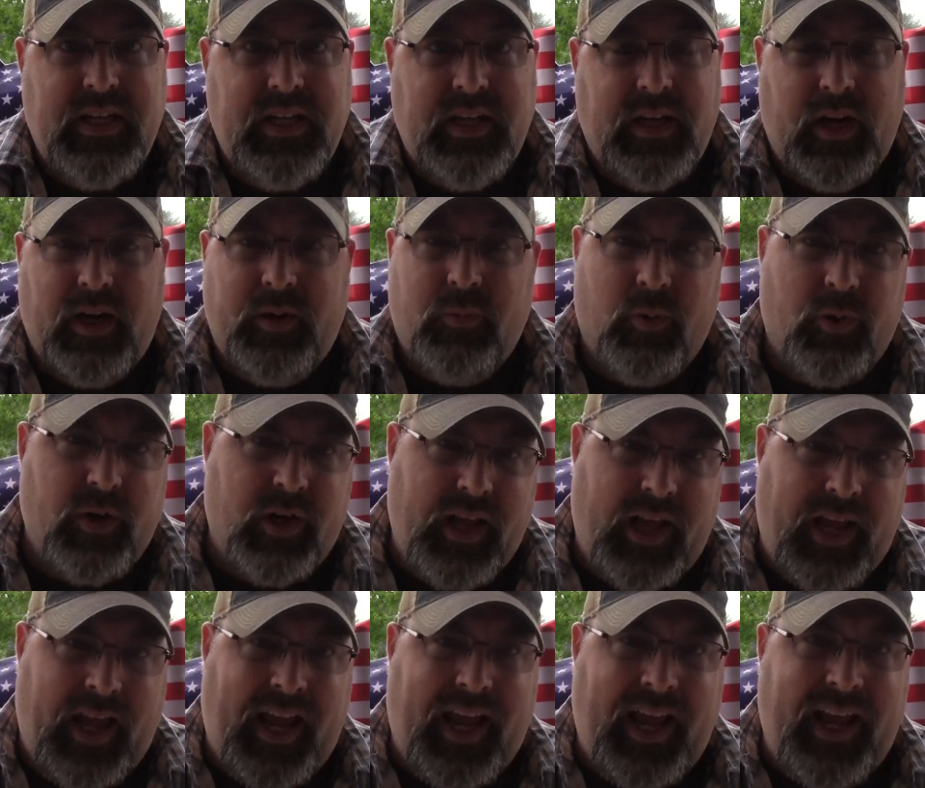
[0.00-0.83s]
And we're
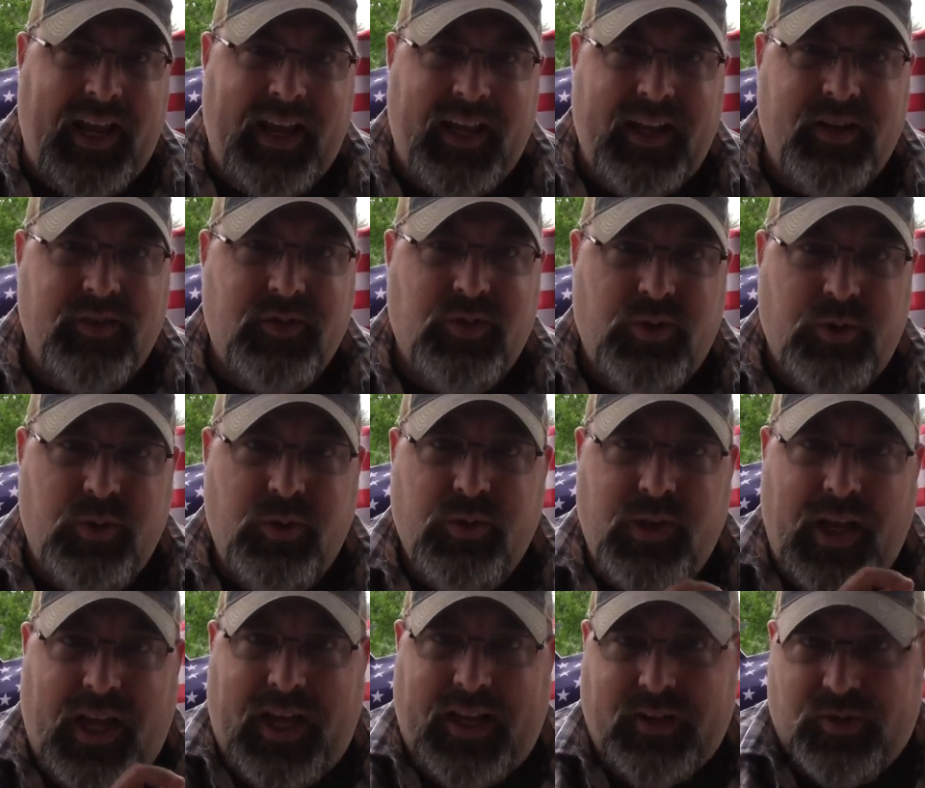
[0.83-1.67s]
going to add to
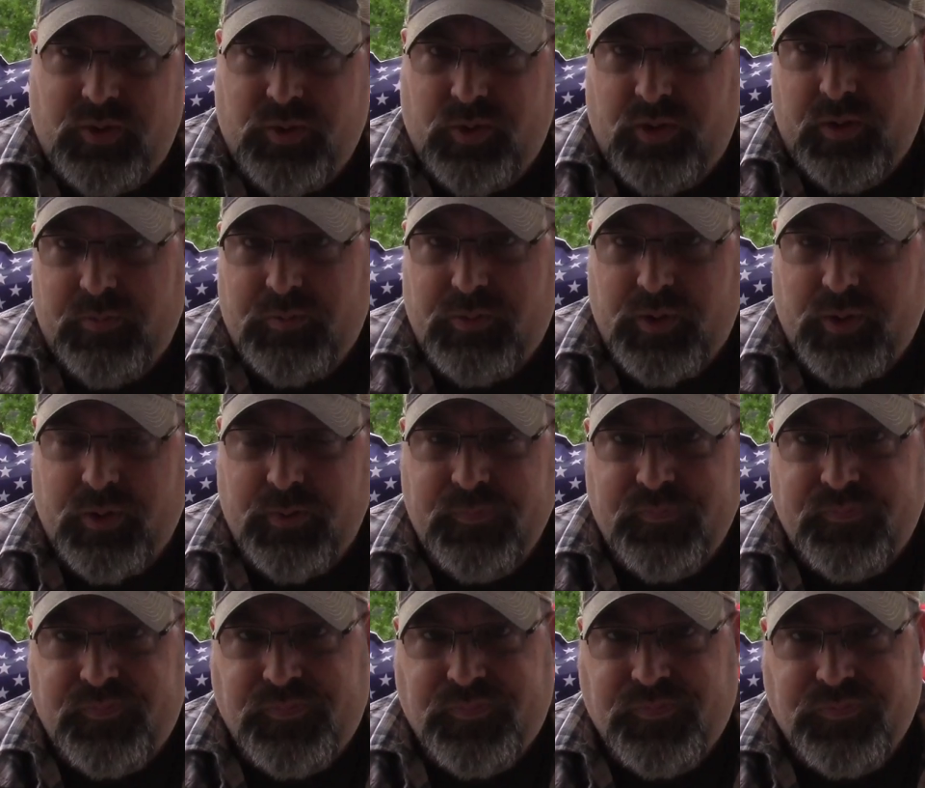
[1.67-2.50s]
that
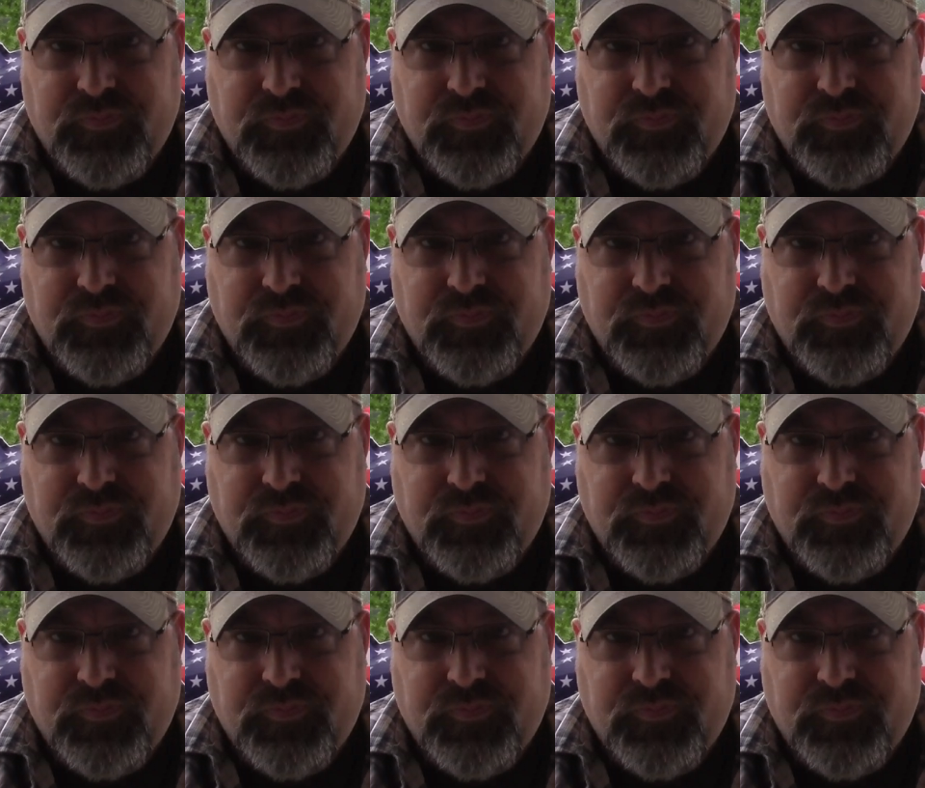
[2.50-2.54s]
Scripture